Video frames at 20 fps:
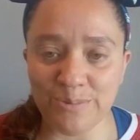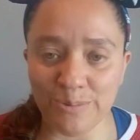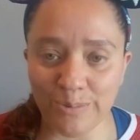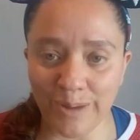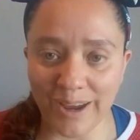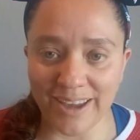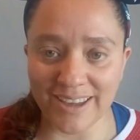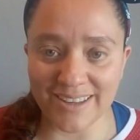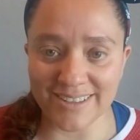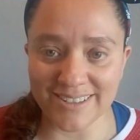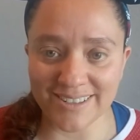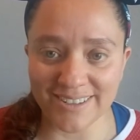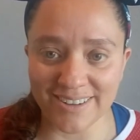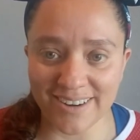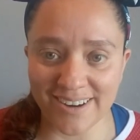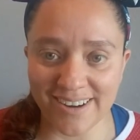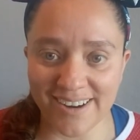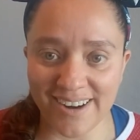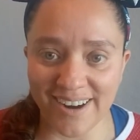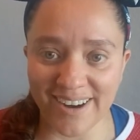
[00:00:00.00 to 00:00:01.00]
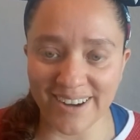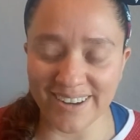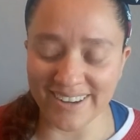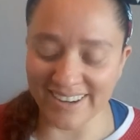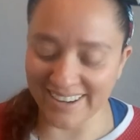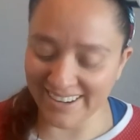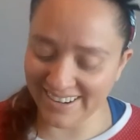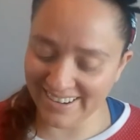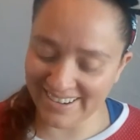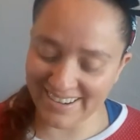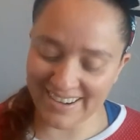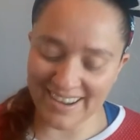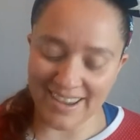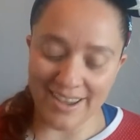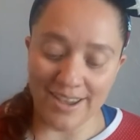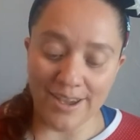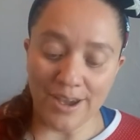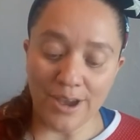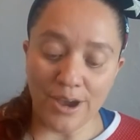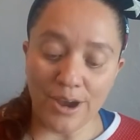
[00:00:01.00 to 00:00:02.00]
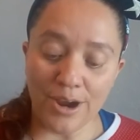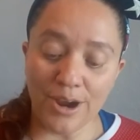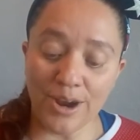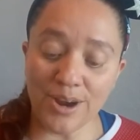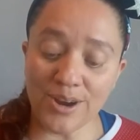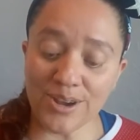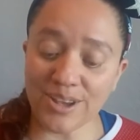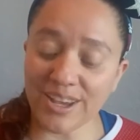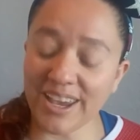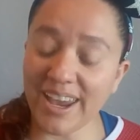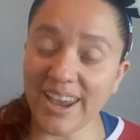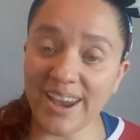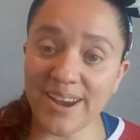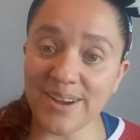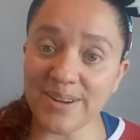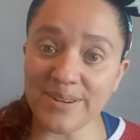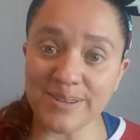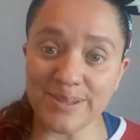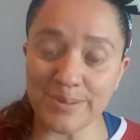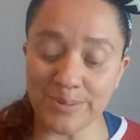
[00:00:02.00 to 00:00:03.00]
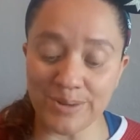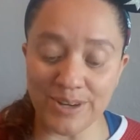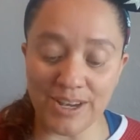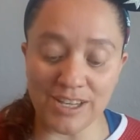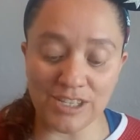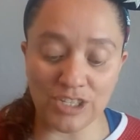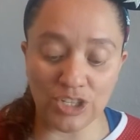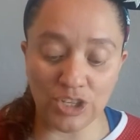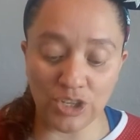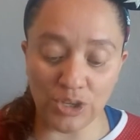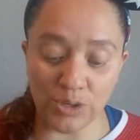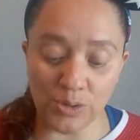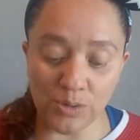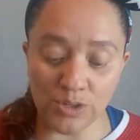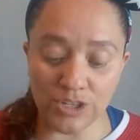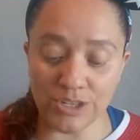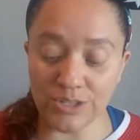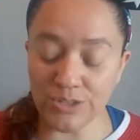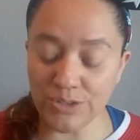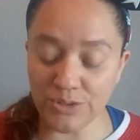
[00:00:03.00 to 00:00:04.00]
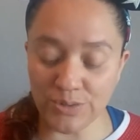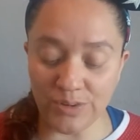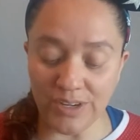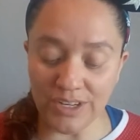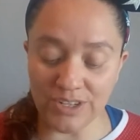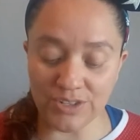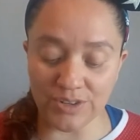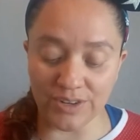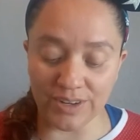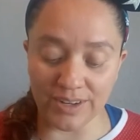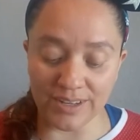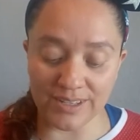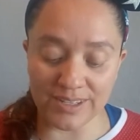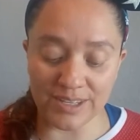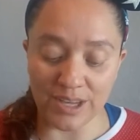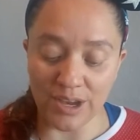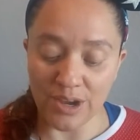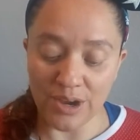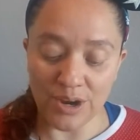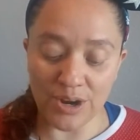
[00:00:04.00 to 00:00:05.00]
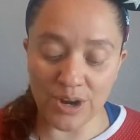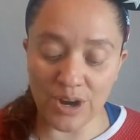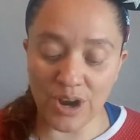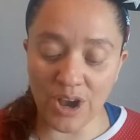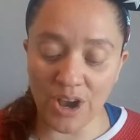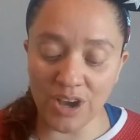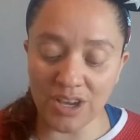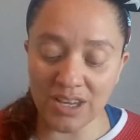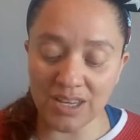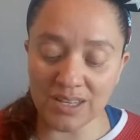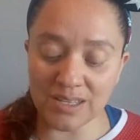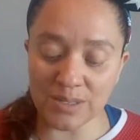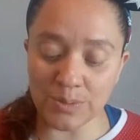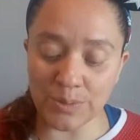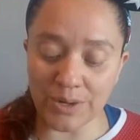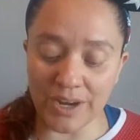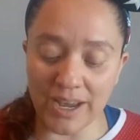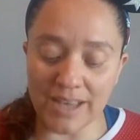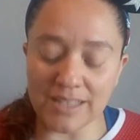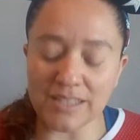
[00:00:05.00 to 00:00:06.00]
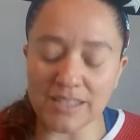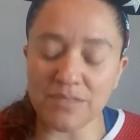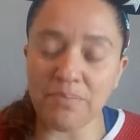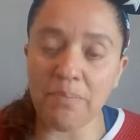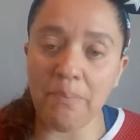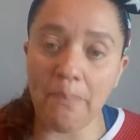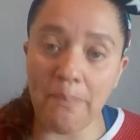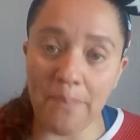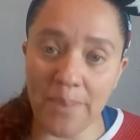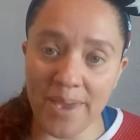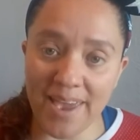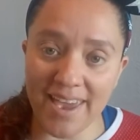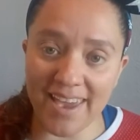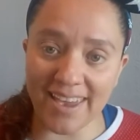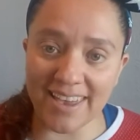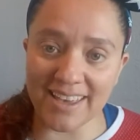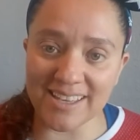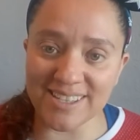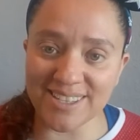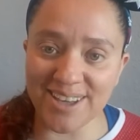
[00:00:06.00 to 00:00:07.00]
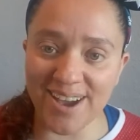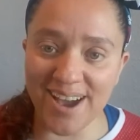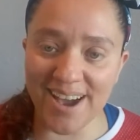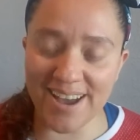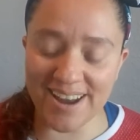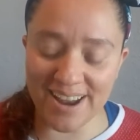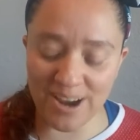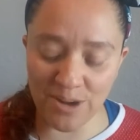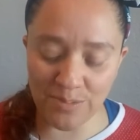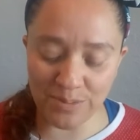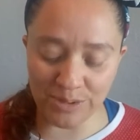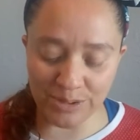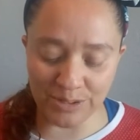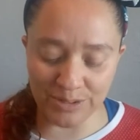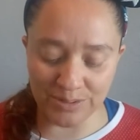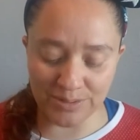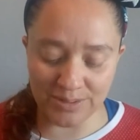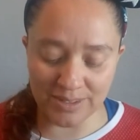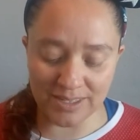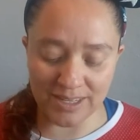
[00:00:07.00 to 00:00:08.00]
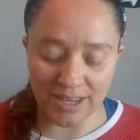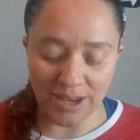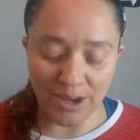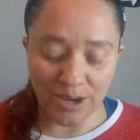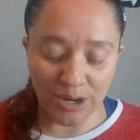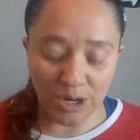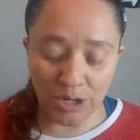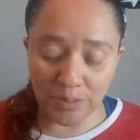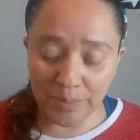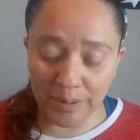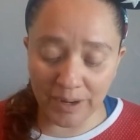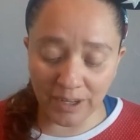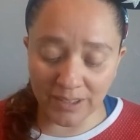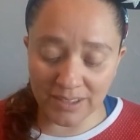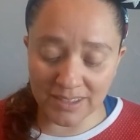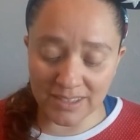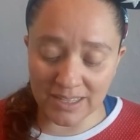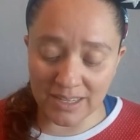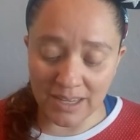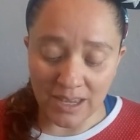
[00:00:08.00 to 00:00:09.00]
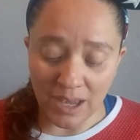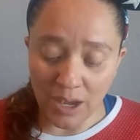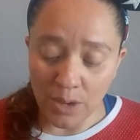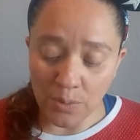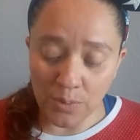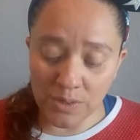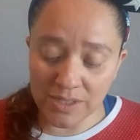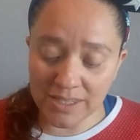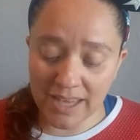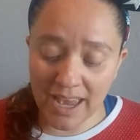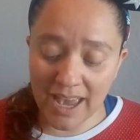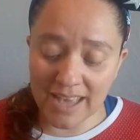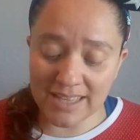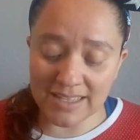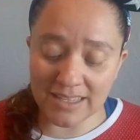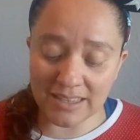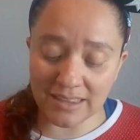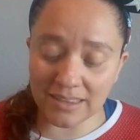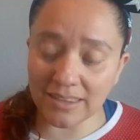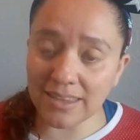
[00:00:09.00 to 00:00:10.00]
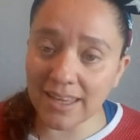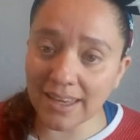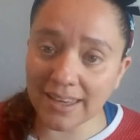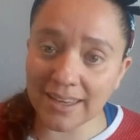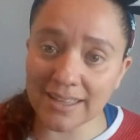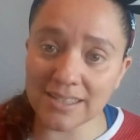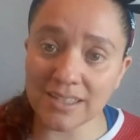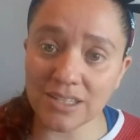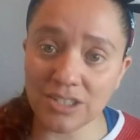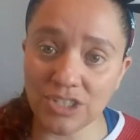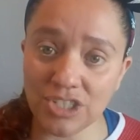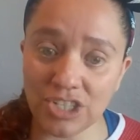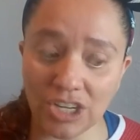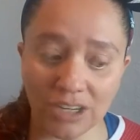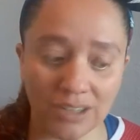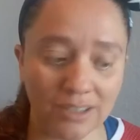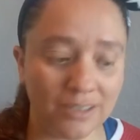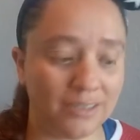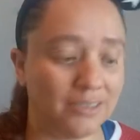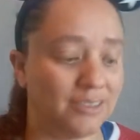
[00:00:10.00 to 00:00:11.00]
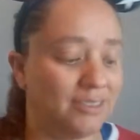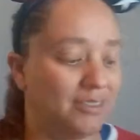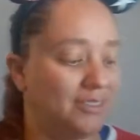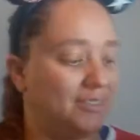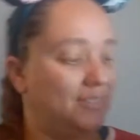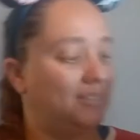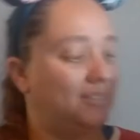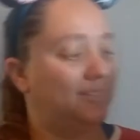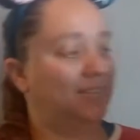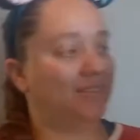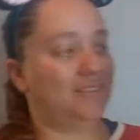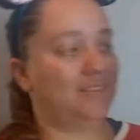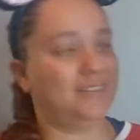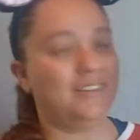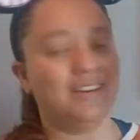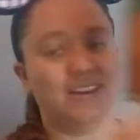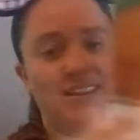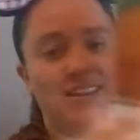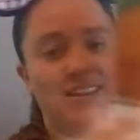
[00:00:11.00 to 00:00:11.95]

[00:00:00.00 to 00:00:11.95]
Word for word: ran to her garden. Her carrots were as huge as tree trunks. Her onions were as big as hot air balloons. Her parsley was as thick as a jungle. Look at